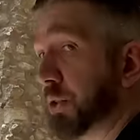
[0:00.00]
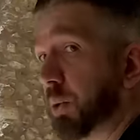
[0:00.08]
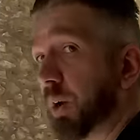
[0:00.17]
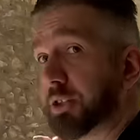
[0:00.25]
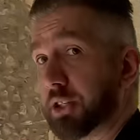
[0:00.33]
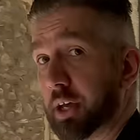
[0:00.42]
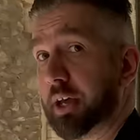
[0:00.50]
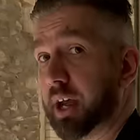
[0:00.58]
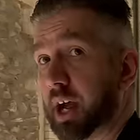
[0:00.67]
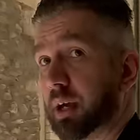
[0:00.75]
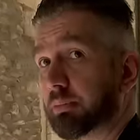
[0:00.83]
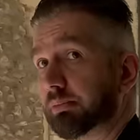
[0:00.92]
squad turn
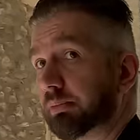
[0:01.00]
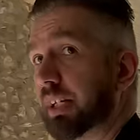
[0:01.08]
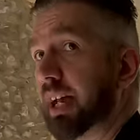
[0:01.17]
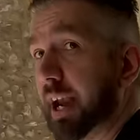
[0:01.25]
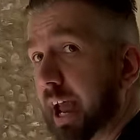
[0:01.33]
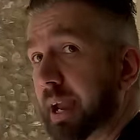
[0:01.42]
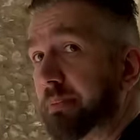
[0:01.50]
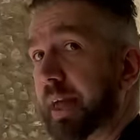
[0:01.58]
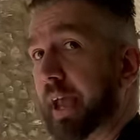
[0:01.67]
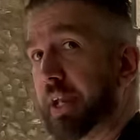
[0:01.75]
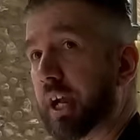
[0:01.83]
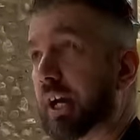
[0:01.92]
up and aim
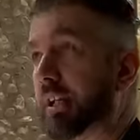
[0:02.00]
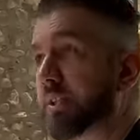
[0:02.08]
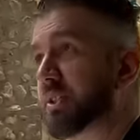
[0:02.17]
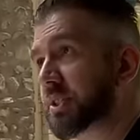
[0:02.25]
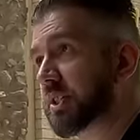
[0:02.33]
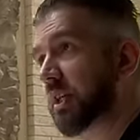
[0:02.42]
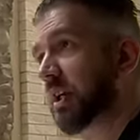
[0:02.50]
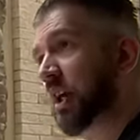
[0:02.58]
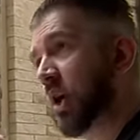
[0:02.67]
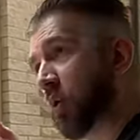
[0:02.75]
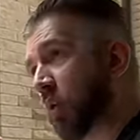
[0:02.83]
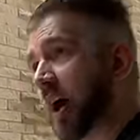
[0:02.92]
their guns,
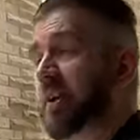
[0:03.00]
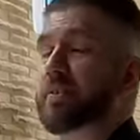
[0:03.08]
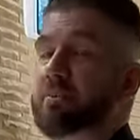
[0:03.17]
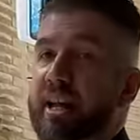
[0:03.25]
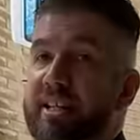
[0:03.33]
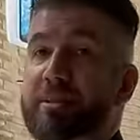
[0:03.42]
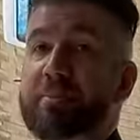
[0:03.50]
one of them gets a